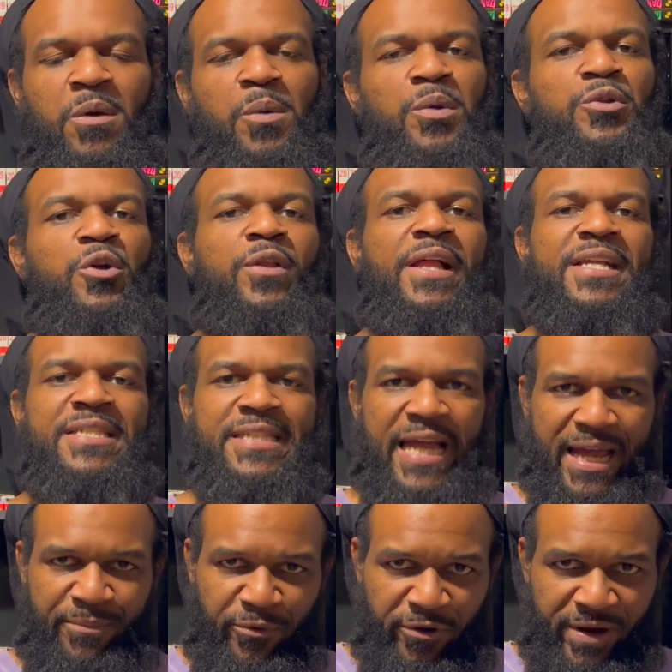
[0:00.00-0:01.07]
We know that
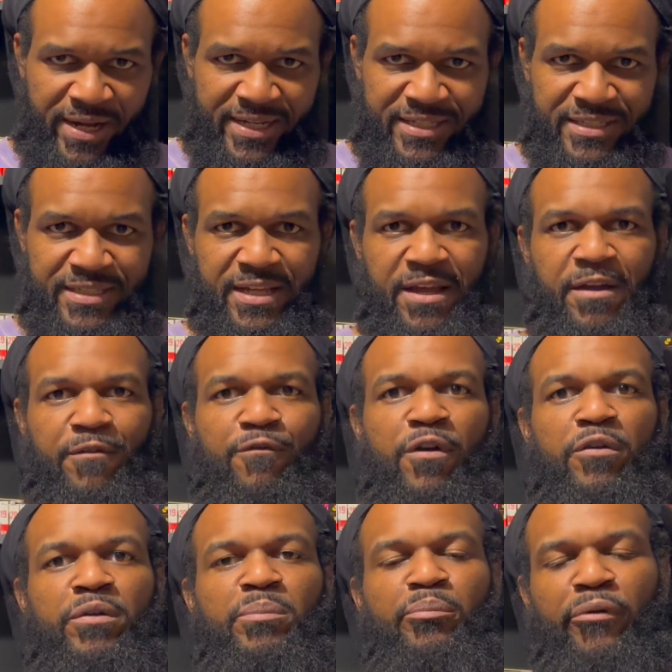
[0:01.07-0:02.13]
samurais,
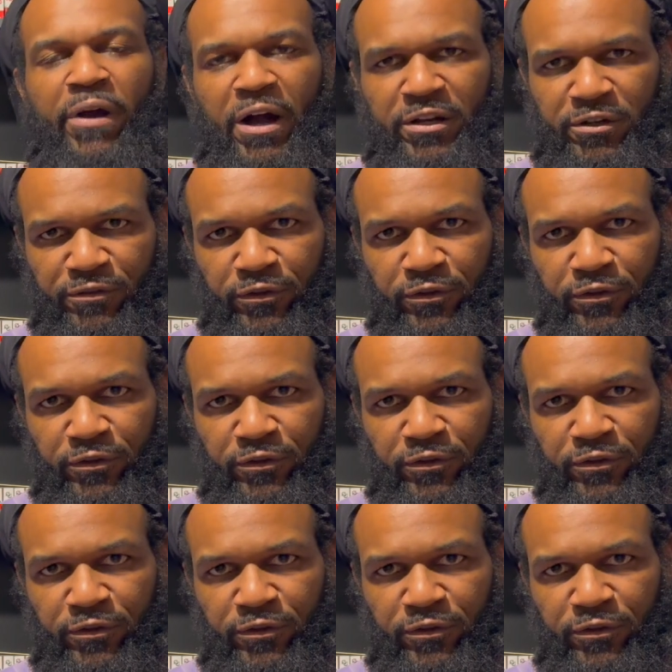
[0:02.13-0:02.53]
very proud of